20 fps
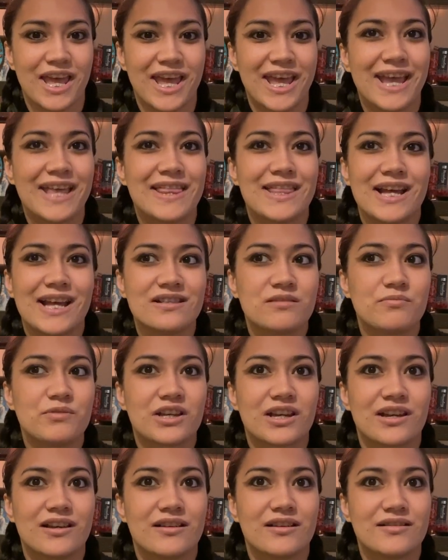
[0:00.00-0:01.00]
And that's
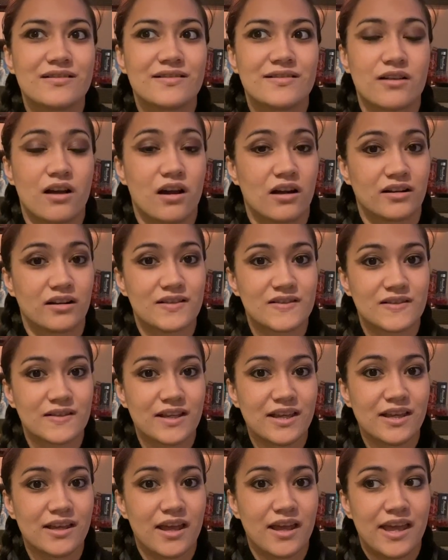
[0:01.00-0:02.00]
because,
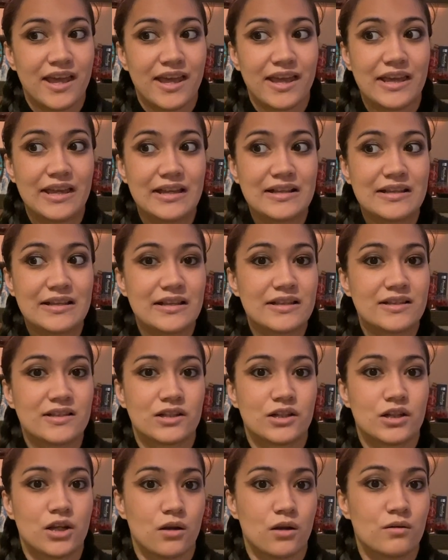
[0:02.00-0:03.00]
honestly, it is
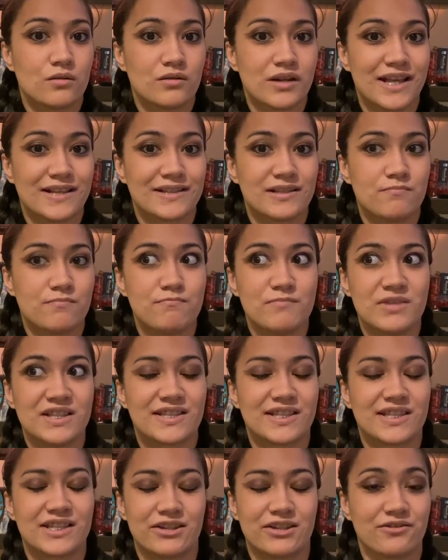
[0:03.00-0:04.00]
known as a
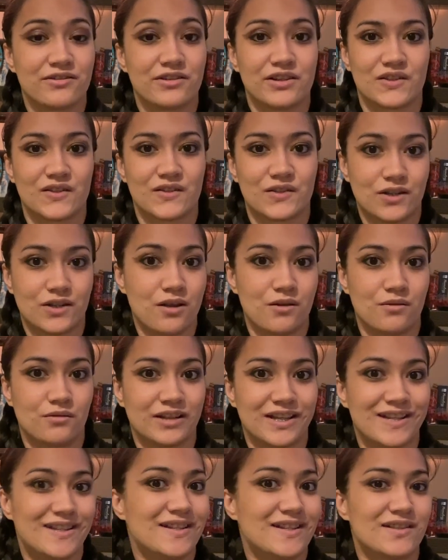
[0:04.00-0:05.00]
mysterious
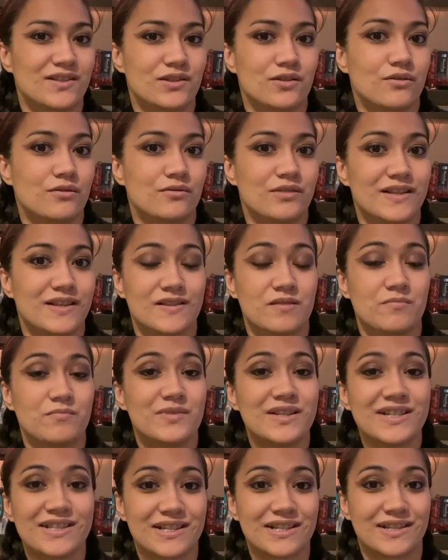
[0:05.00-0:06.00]
stone. It is known as a
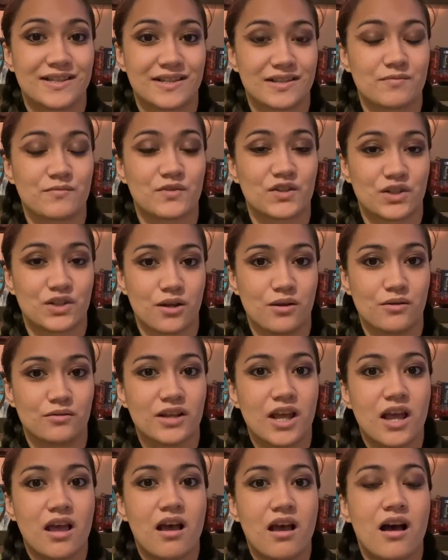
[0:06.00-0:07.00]
mysticism stone.
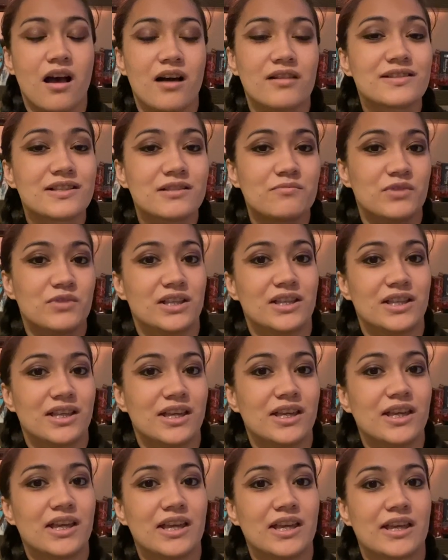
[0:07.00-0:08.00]

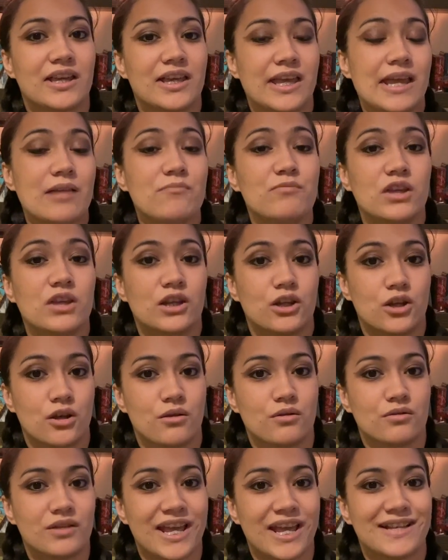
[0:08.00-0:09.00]
Ultimately, it can be
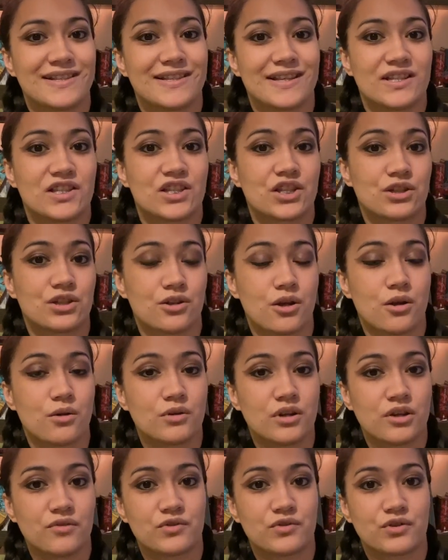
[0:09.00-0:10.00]
known as a stone of